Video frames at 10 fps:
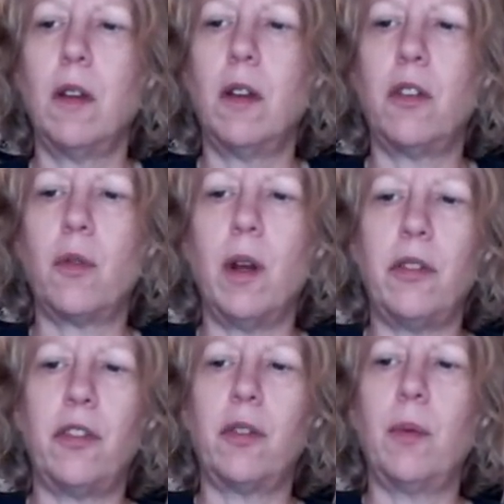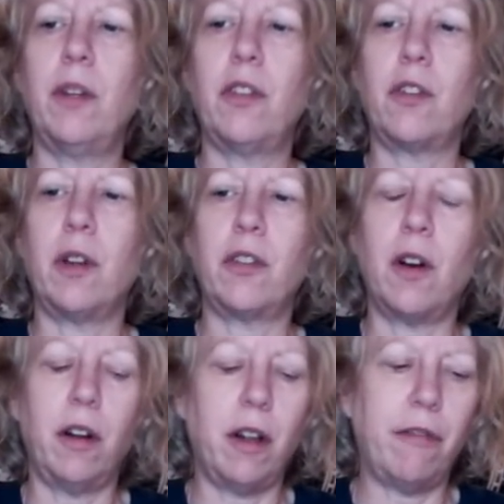Trust. What is the trust
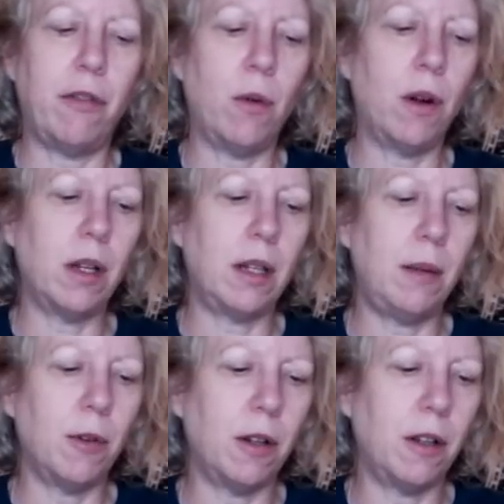card for Libra?